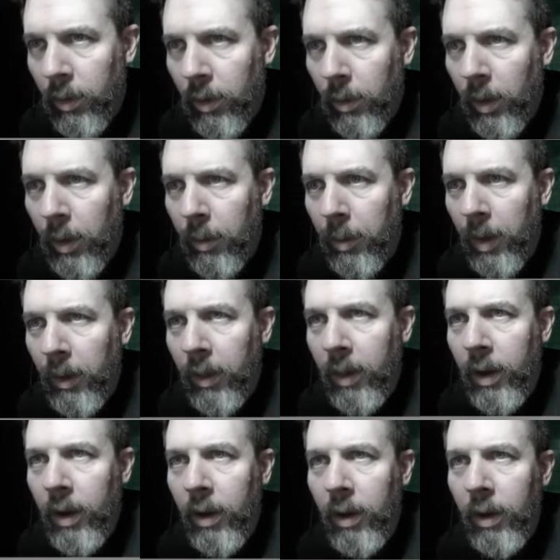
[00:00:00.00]
let's say right
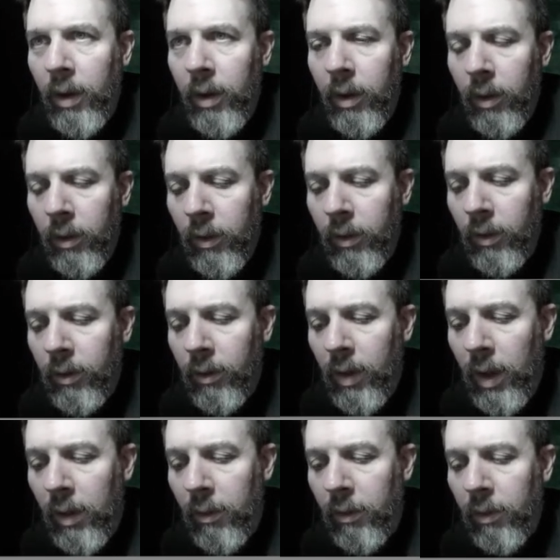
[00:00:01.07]
about there, it looks
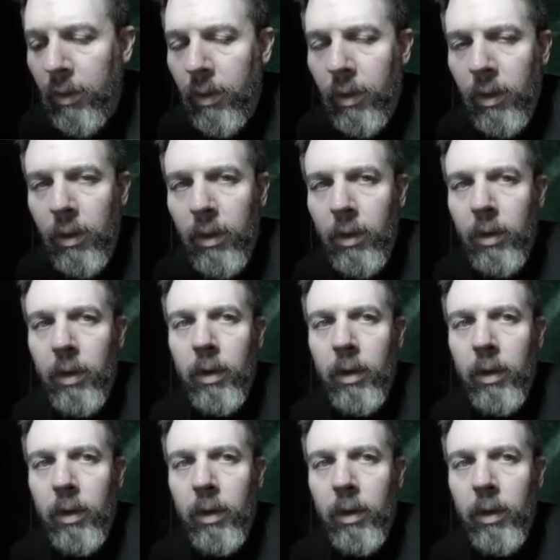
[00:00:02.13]
safe.